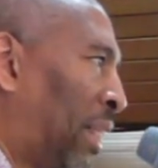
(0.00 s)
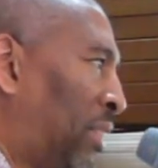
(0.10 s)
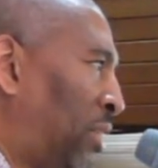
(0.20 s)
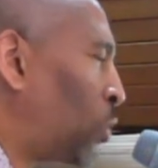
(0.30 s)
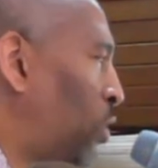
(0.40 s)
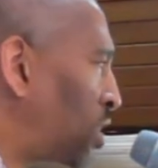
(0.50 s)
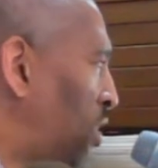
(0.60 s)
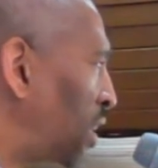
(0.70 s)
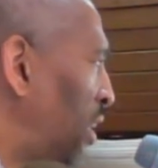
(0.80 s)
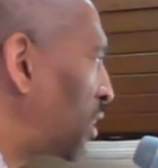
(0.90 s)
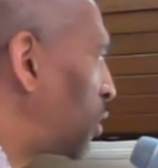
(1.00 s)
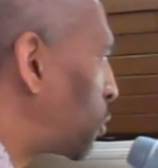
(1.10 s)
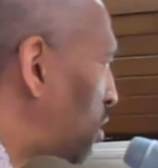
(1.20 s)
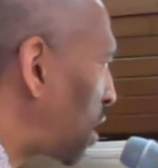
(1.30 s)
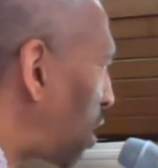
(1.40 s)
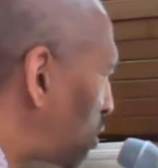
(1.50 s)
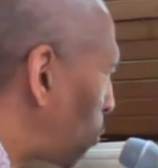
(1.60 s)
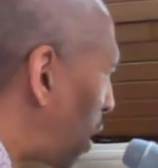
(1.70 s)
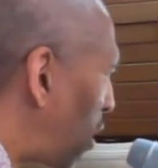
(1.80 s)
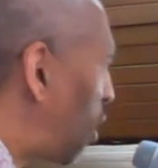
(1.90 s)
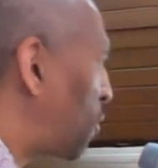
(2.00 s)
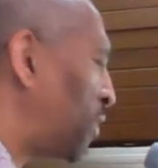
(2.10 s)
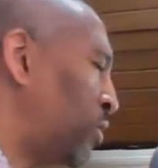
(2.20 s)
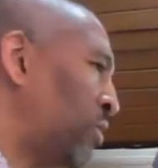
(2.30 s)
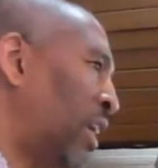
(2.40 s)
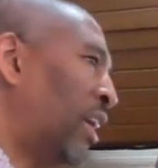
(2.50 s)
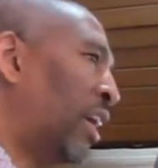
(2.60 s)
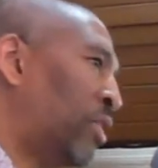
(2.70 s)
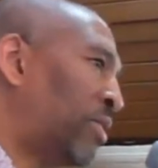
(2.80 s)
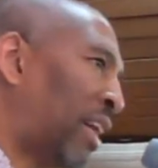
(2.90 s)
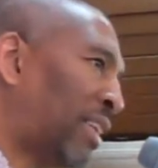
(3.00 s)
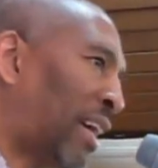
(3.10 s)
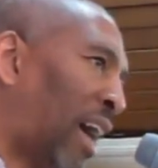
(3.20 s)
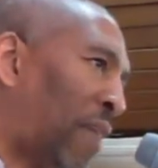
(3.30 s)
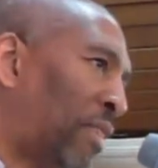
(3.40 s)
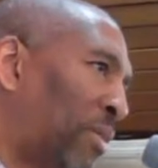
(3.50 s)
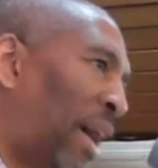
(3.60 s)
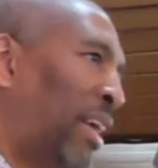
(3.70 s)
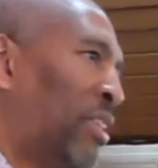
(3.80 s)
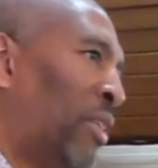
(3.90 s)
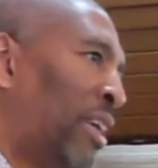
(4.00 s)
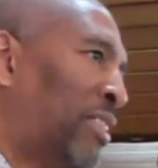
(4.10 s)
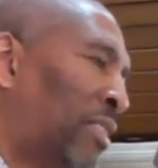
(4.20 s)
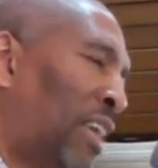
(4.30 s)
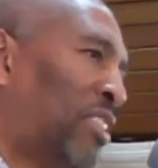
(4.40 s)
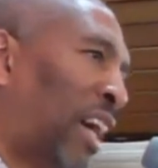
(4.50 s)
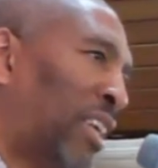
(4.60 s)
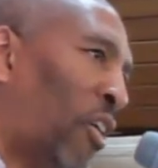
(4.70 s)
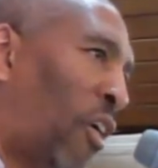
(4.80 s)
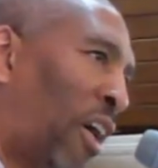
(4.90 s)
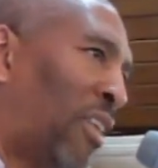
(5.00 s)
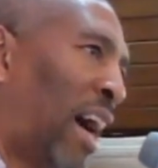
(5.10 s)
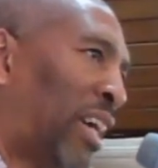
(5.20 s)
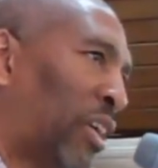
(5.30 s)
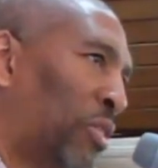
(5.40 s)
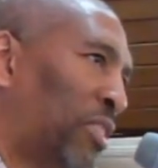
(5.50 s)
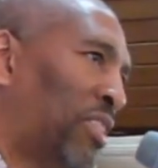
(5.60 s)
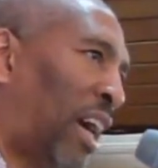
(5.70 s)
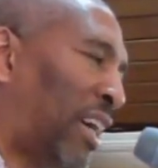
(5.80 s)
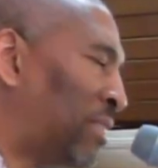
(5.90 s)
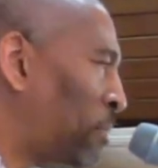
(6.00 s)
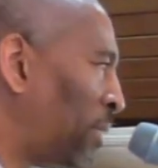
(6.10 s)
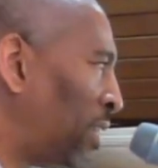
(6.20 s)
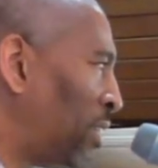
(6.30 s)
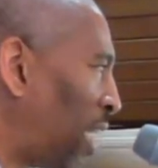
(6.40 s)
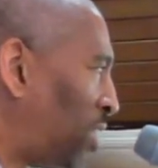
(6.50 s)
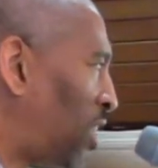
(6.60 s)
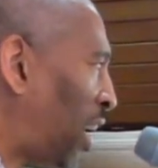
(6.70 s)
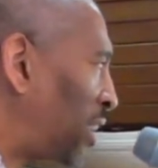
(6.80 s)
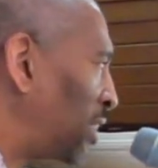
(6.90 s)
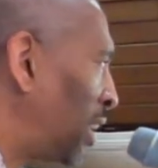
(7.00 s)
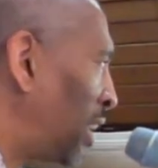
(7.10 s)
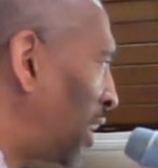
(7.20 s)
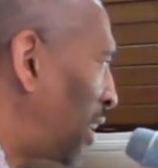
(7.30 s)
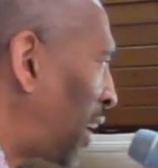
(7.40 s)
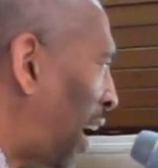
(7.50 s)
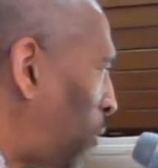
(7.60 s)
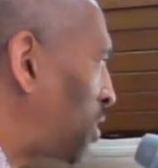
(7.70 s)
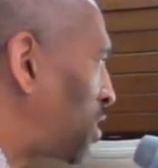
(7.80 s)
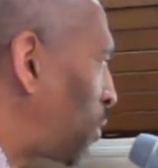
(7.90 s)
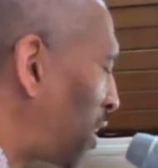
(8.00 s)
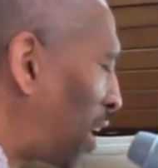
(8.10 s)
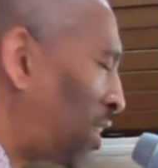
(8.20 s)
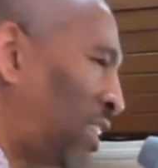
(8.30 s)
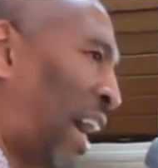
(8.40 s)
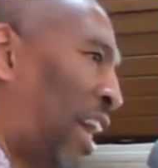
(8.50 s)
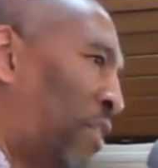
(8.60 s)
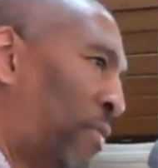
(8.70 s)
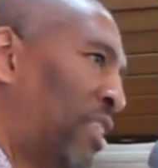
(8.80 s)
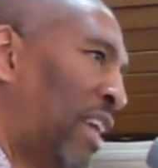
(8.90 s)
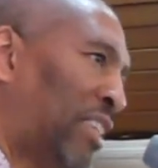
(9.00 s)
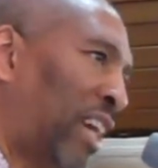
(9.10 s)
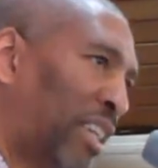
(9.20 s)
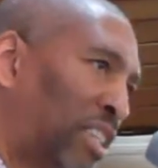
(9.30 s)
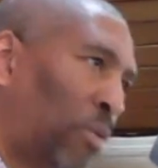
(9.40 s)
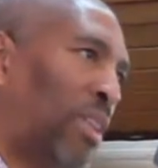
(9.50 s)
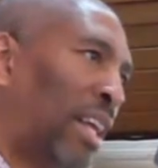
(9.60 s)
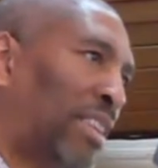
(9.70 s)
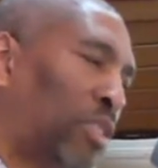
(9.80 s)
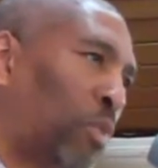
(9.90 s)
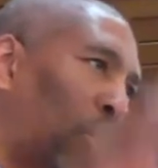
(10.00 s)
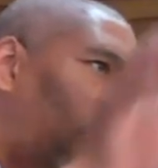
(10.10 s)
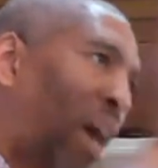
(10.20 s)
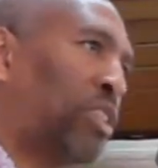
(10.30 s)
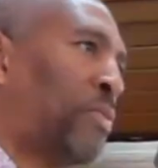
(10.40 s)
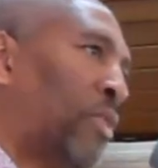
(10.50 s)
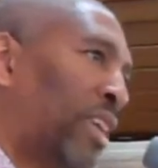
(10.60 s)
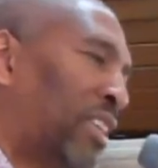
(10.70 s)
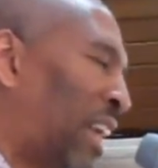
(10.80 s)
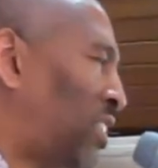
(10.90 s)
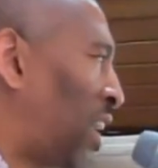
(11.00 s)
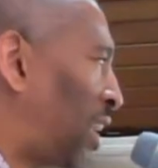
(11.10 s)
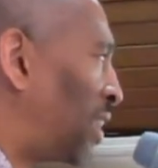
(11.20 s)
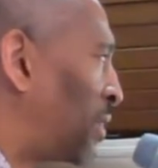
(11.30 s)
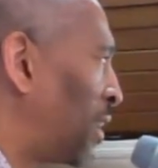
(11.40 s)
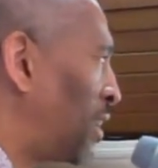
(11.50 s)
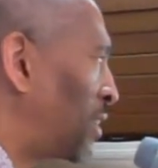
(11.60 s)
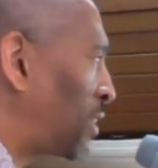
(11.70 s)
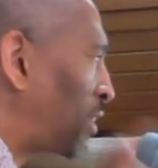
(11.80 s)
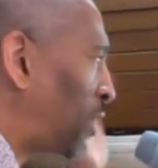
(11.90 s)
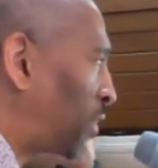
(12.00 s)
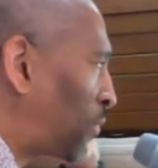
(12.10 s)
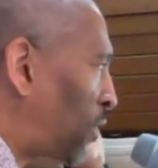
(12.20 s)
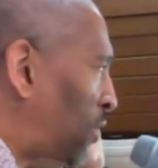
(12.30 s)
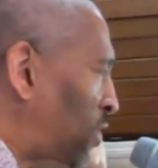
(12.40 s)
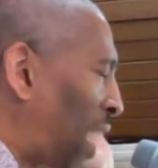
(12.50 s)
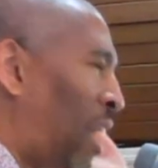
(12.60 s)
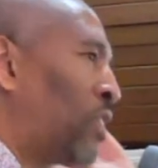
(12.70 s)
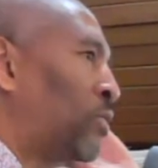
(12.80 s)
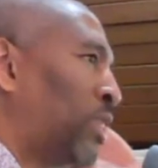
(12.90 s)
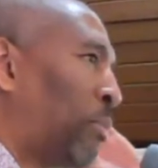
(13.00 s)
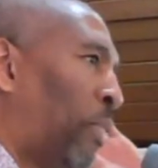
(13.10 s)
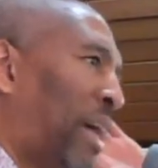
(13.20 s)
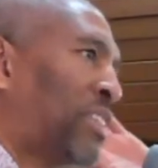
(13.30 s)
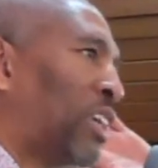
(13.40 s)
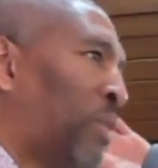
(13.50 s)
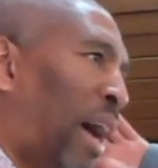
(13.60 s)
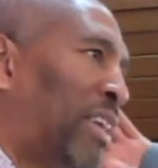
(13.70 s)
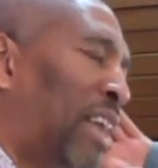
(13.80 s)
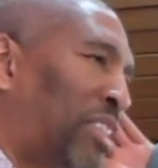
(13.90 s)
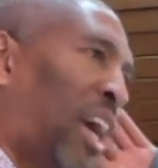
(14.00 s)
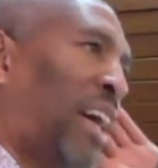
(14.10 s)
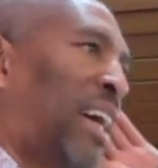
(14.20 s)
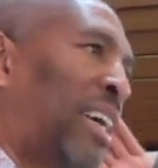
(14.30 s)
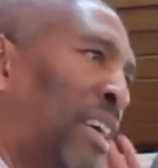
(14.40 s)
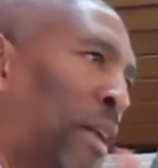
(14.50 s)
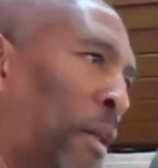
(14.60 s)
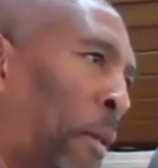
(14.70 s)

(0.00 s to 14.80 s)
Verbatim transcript: the newness, the newness starts to wear off and you, and you take that car for granted. You you're not checking the oil like you used to check it. You're not checking uh, the, see whether or not there's antifreeze. You're not checking to see whether or not there's window washer fluid. You're not checking the, the, the sound when the brakes are grinding. You're not checking.